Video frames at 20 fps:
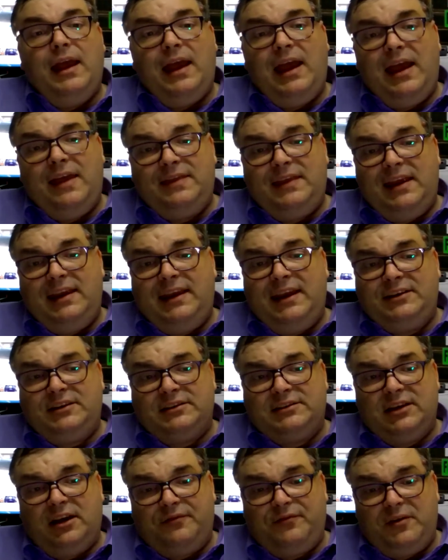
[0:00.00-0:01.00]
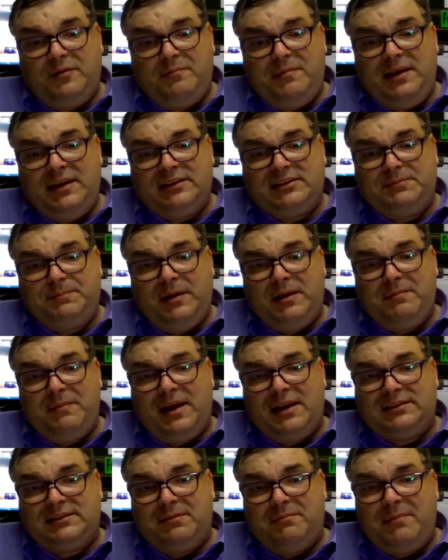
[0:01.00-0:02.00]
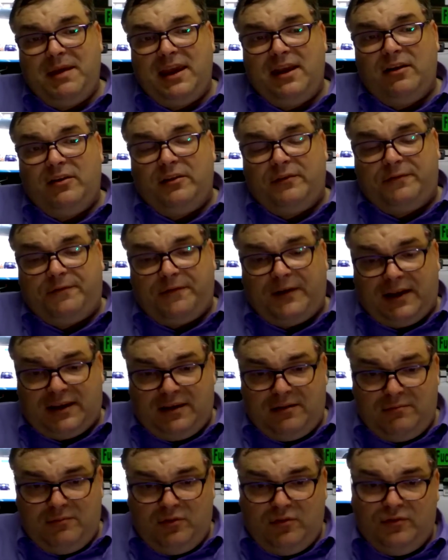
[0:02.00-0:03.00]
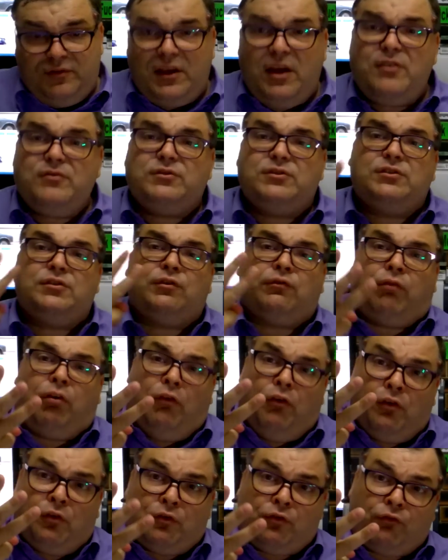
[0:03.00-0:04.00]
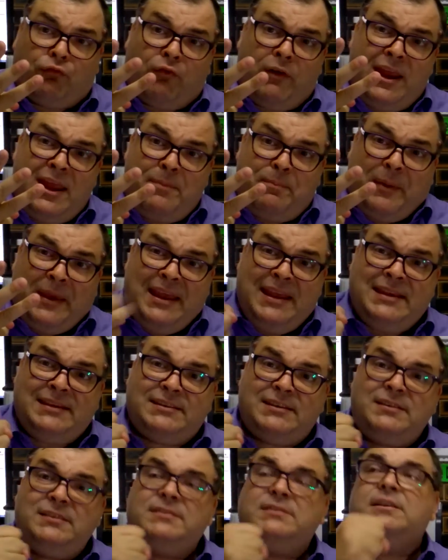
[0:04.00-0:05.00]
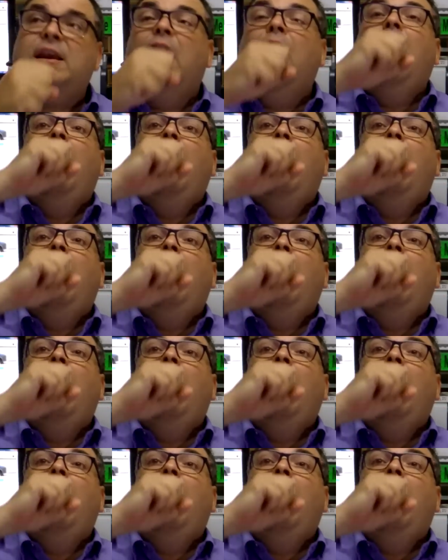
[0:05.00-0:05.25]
And then get yourself an Omega Speedmaster Man on the fucking Moon. Those three pieces.